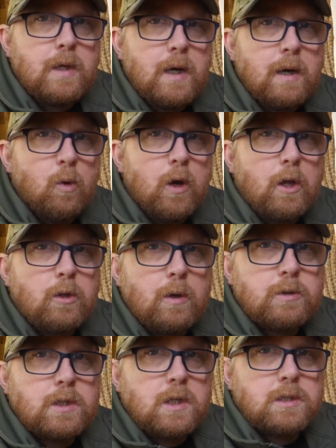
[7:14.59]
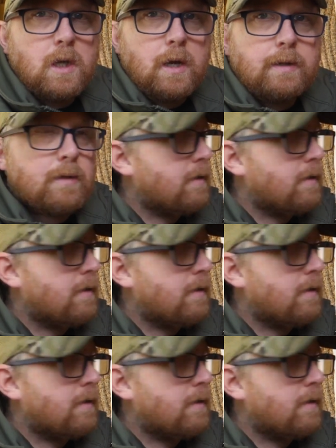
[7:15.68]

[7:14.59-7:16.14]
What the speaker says: All I'm going to do now is adjust the height